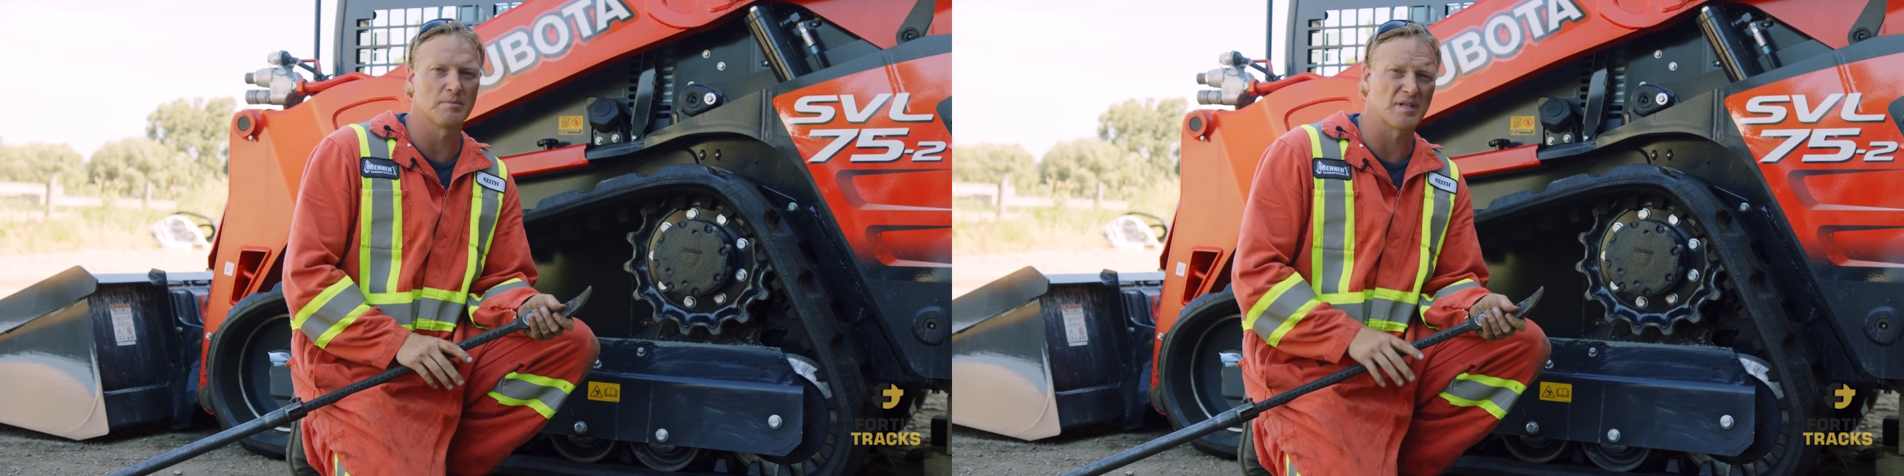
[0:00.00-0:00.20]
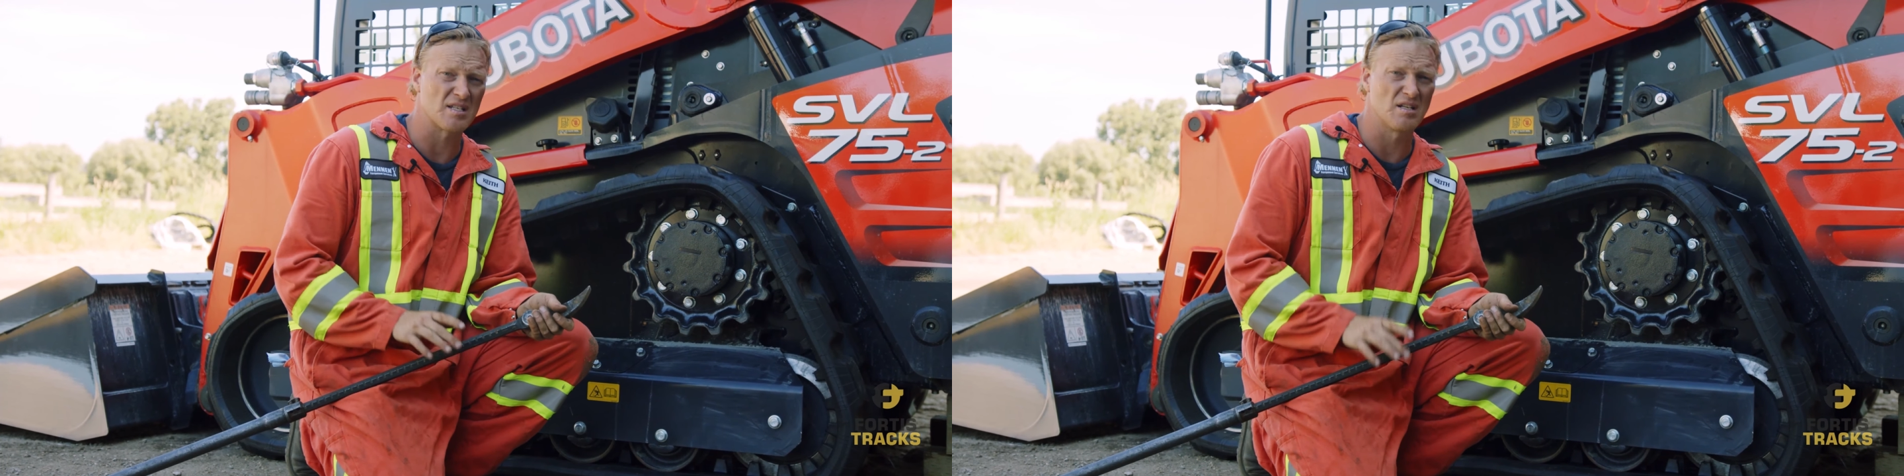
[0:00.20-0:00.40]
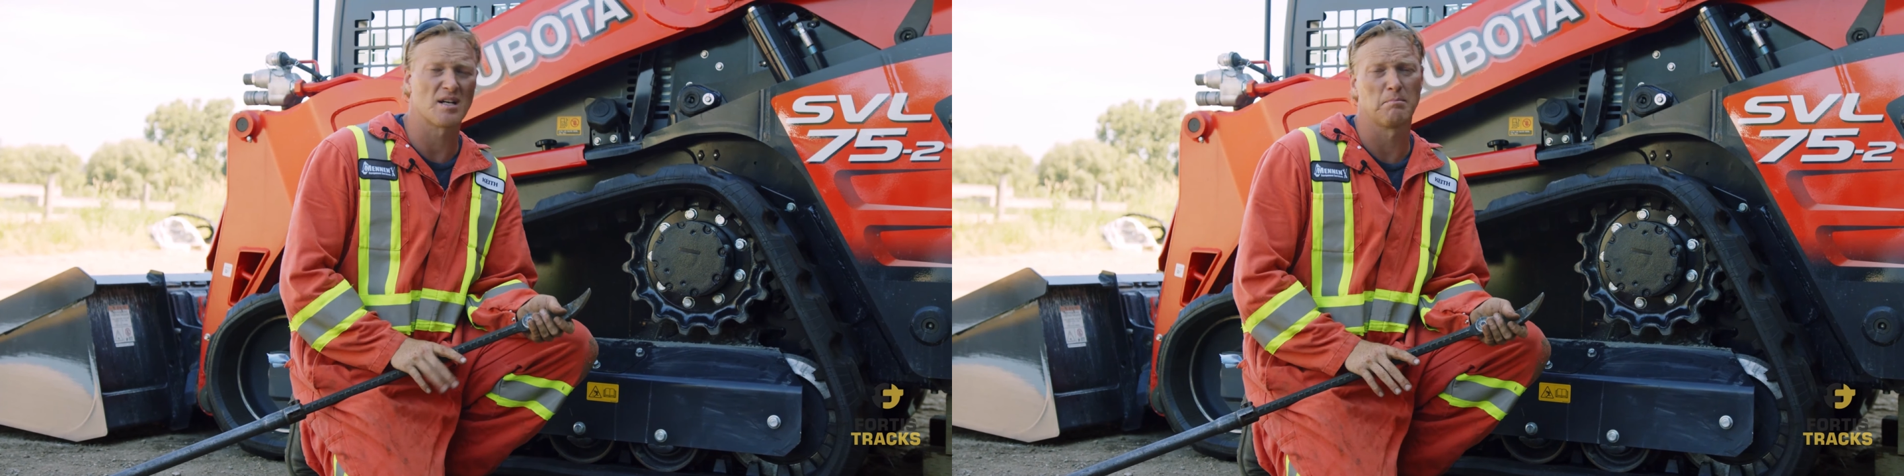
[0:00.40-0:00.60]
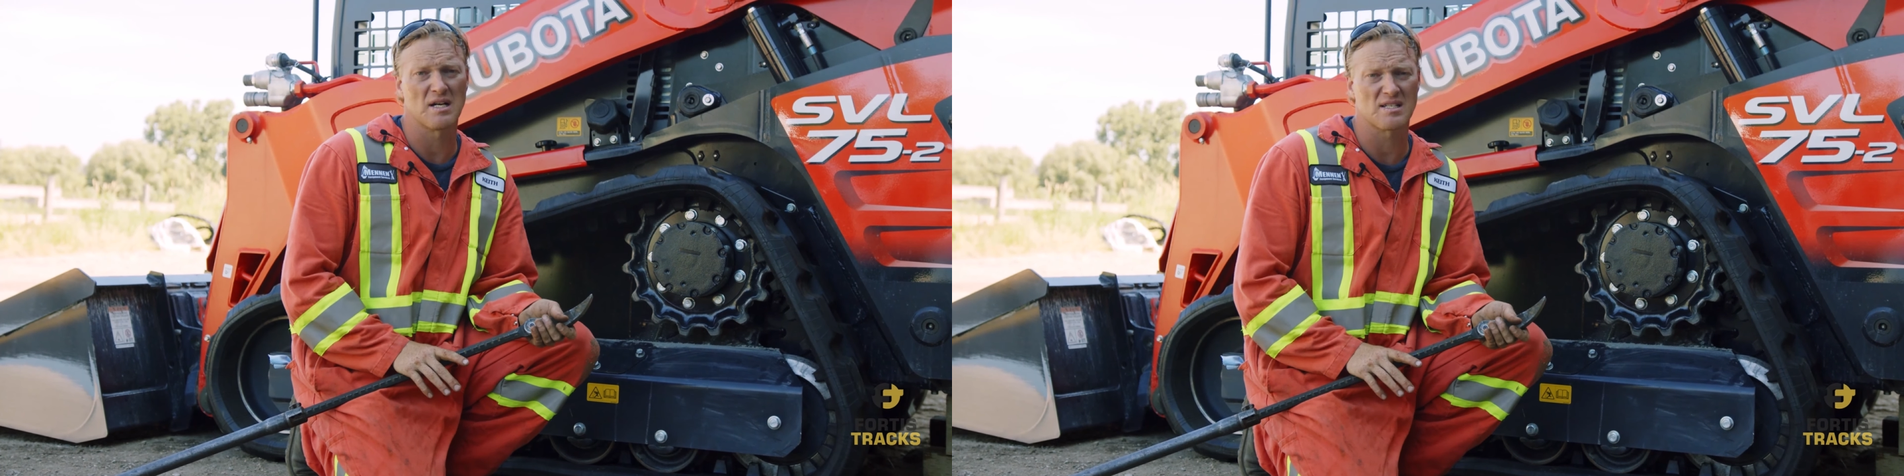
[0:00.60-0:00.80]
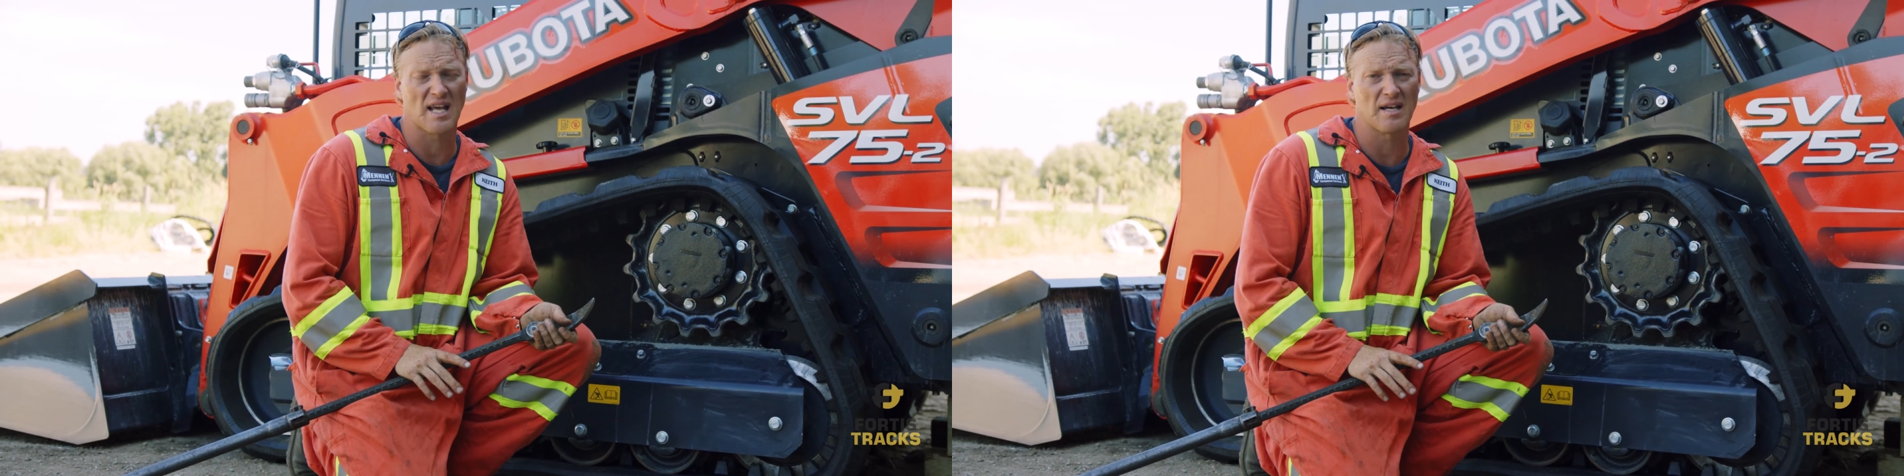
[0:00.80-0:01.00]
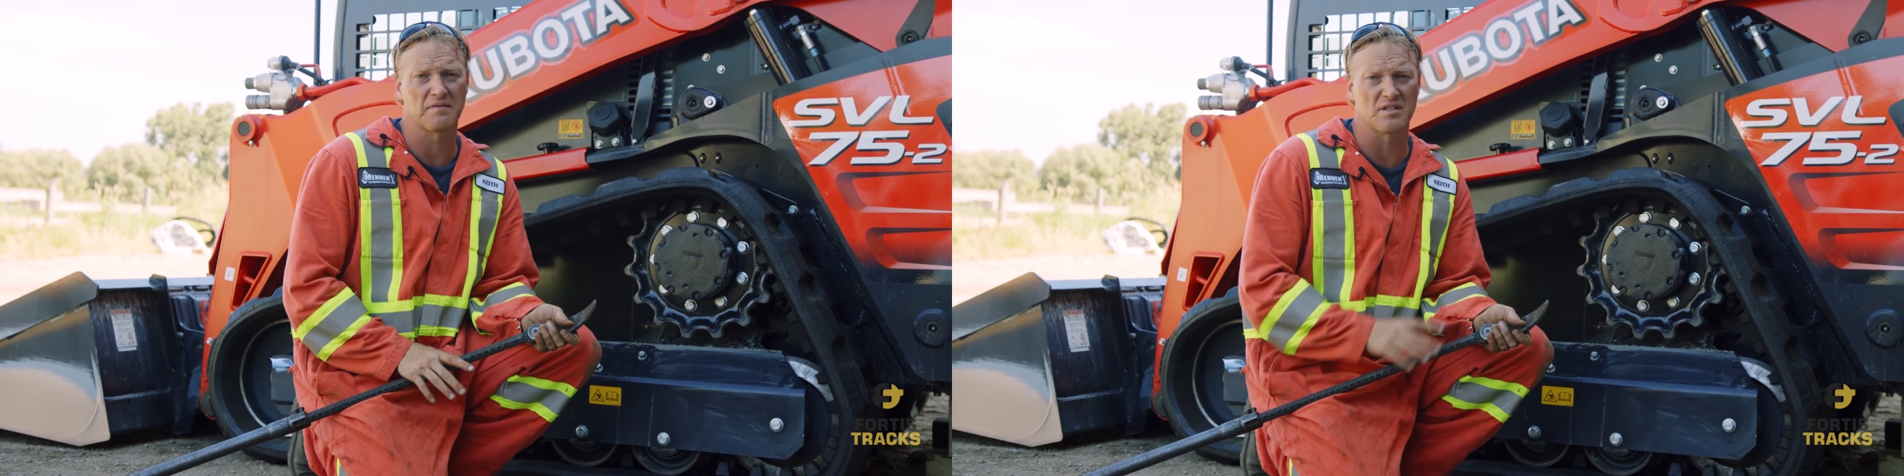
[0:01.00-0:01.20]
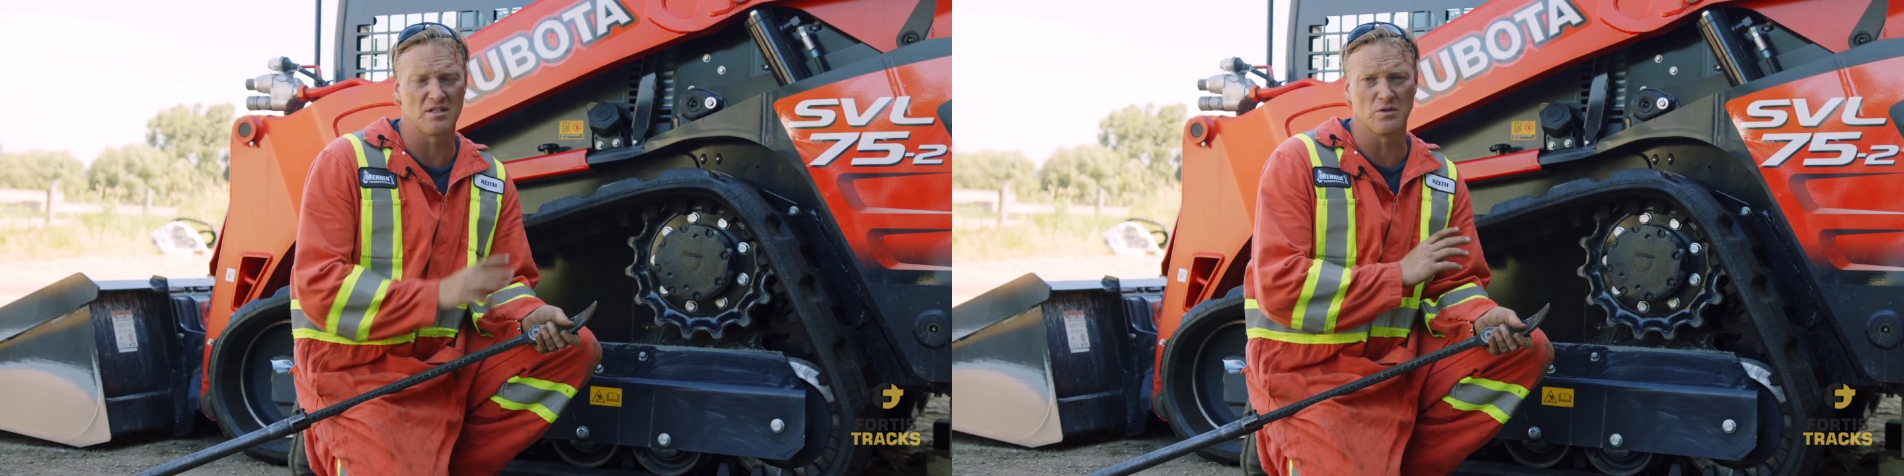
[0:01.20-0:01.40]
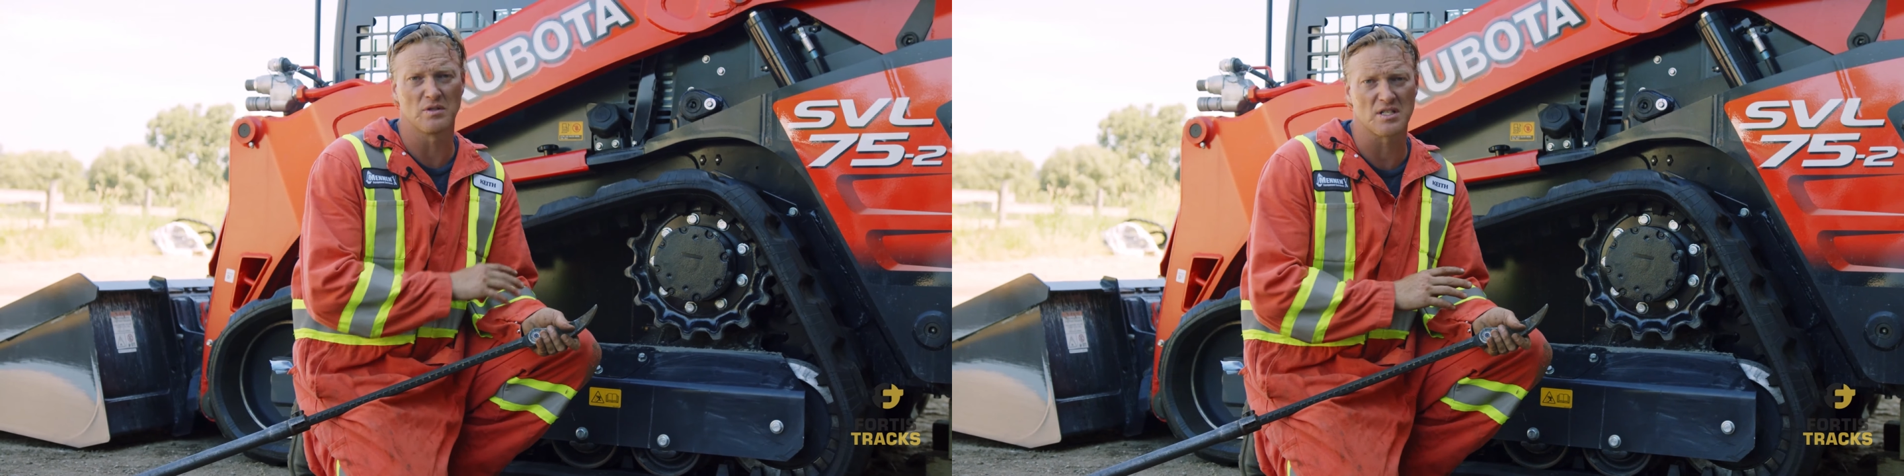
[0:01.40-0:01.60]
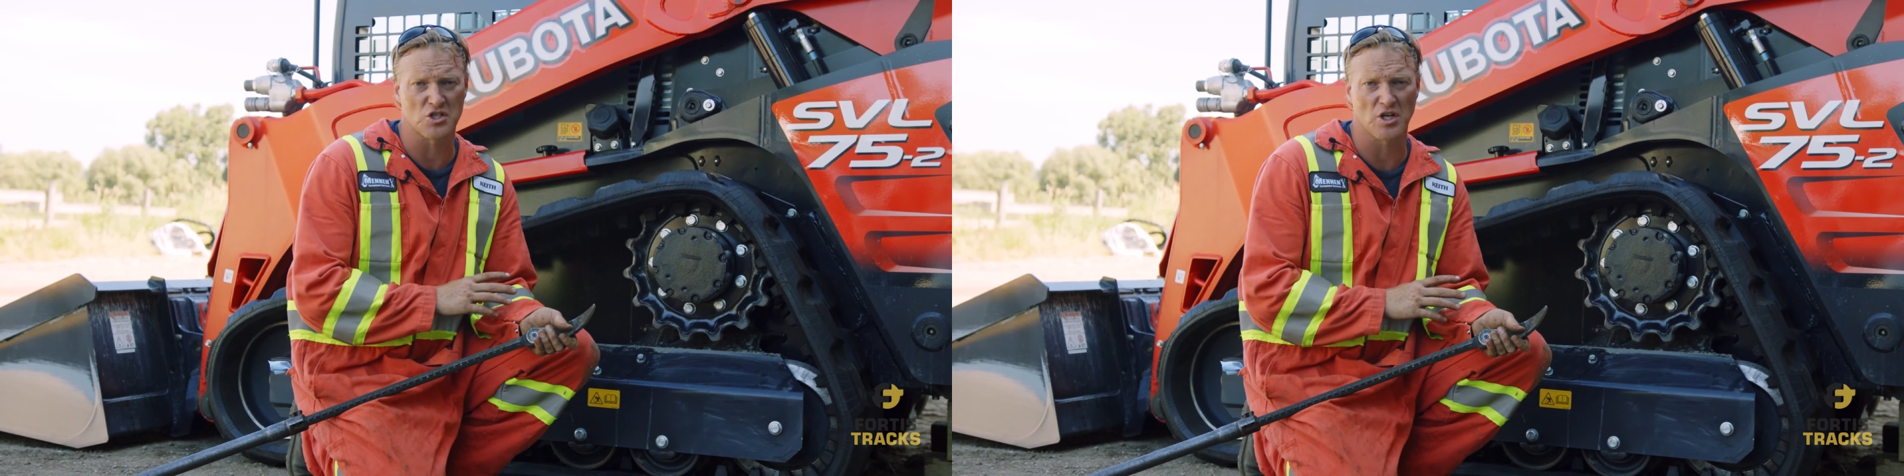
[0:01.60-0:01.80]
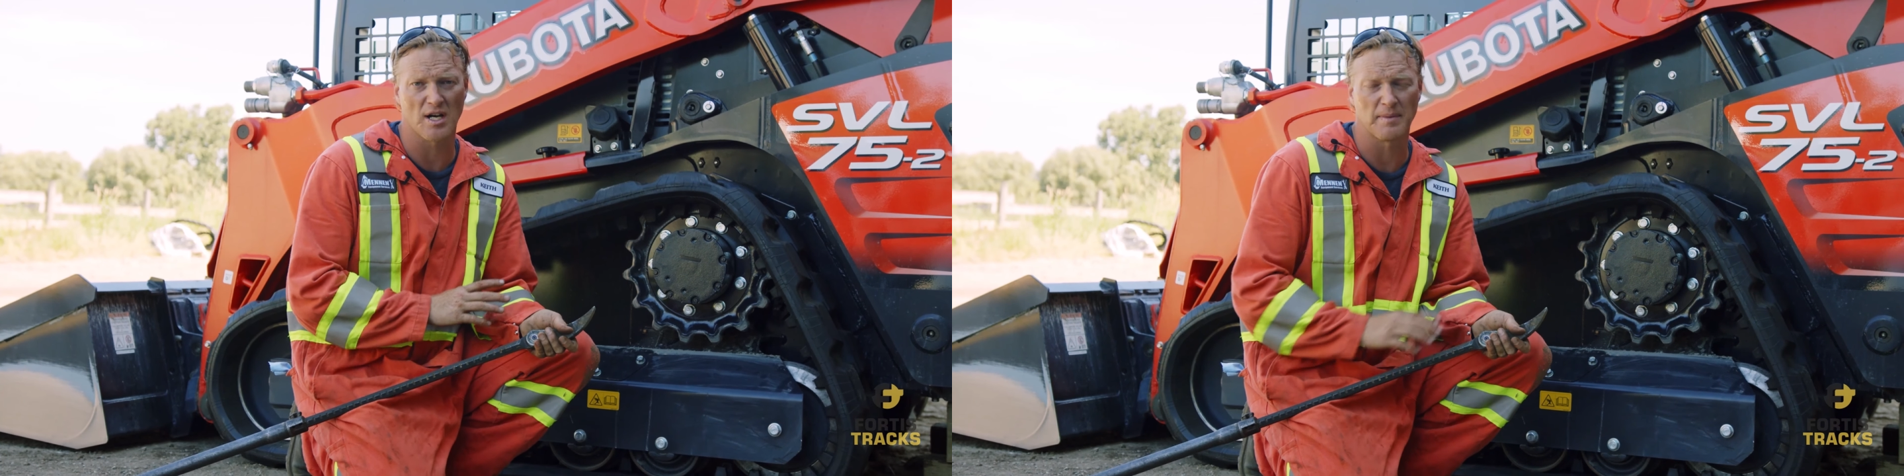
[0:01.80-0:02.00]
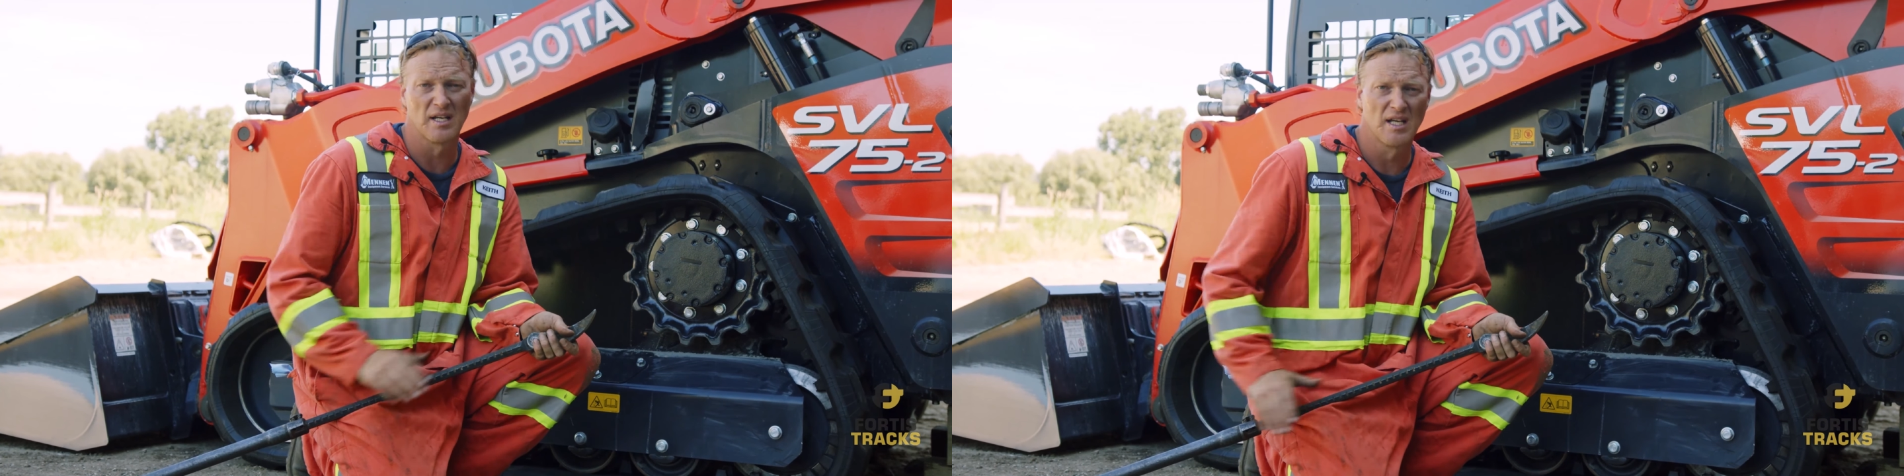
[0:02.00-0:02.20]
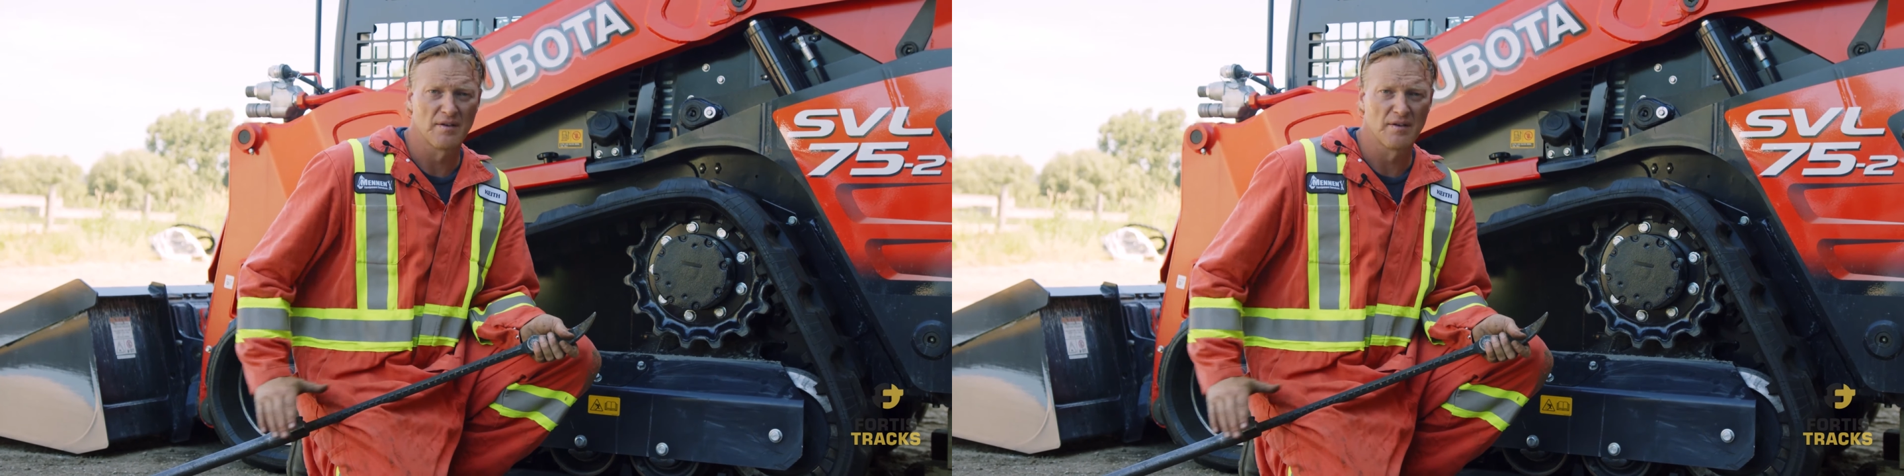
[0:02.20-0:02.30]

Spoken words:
but it's not a must-have to do this job.